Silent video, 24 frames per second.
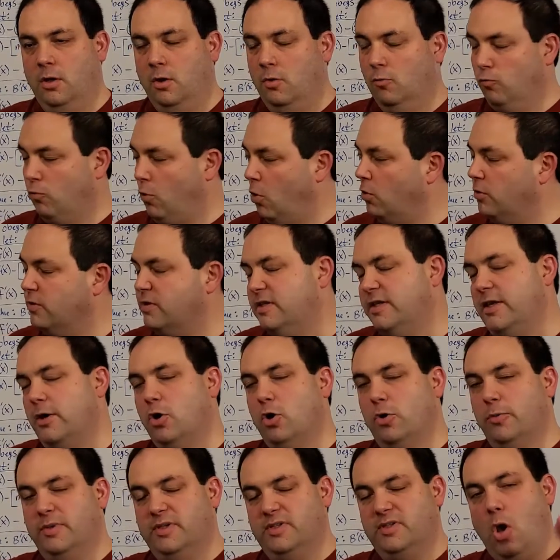Rolle's
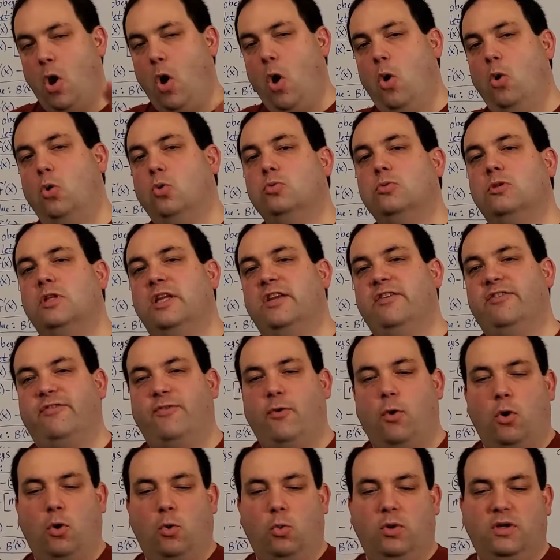theorem is only
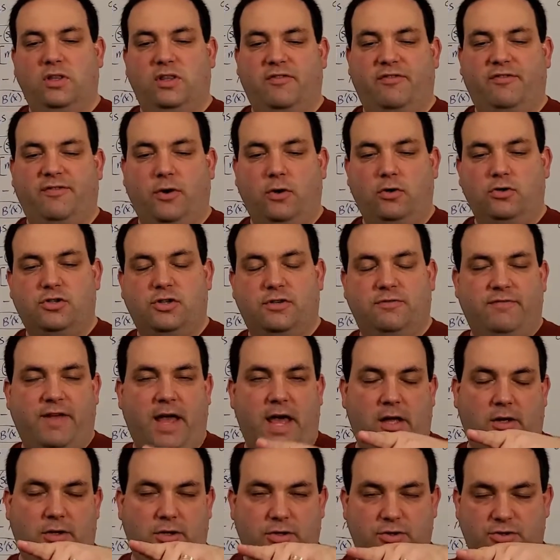for when the function
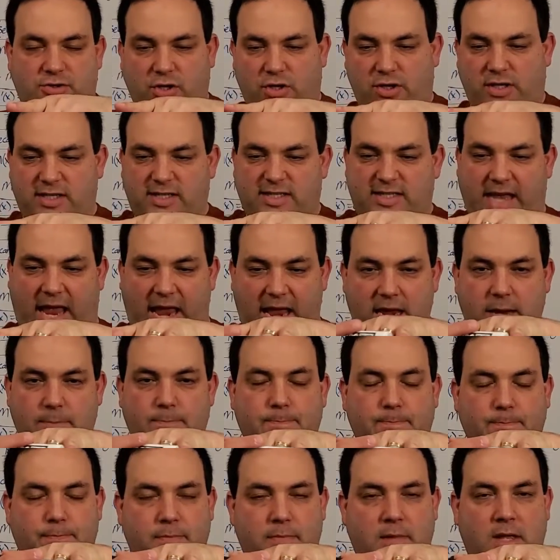values are the
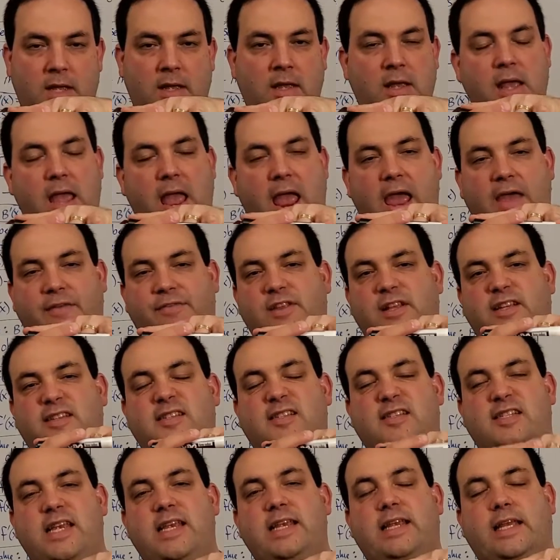same and the
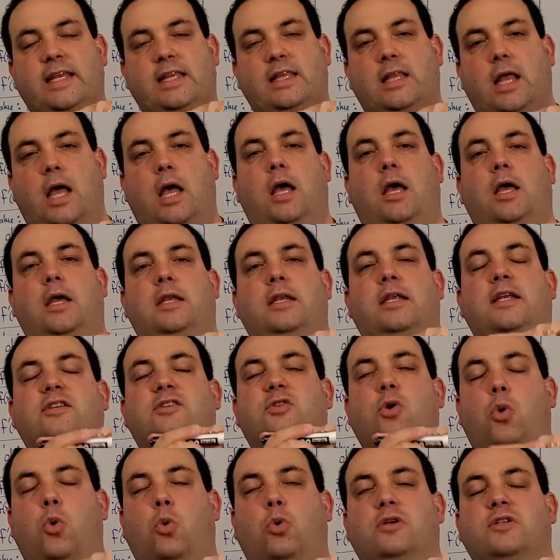secant line is
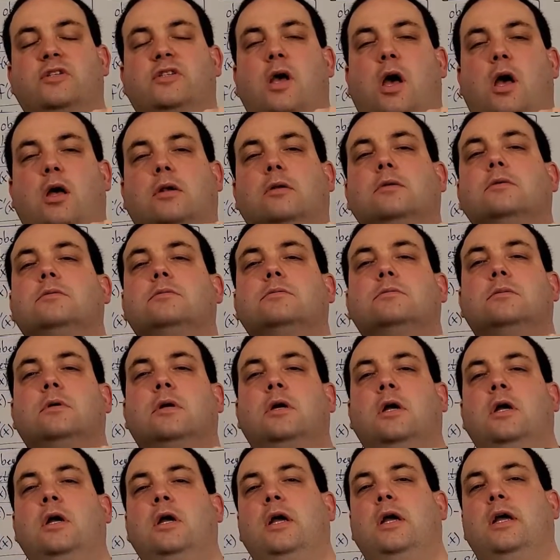horizontal,
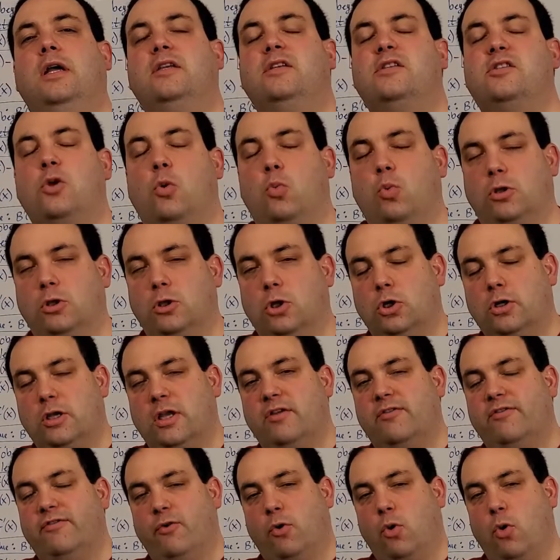so we're
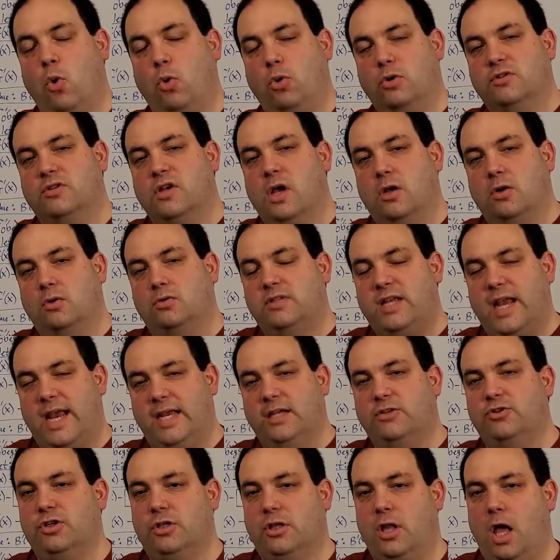looking for horizontal
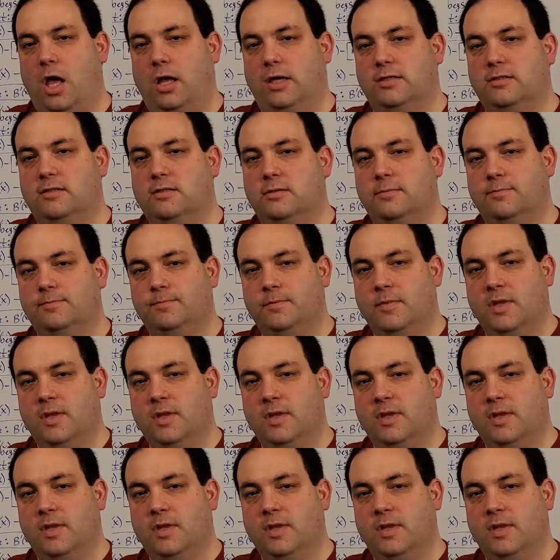tangent lines.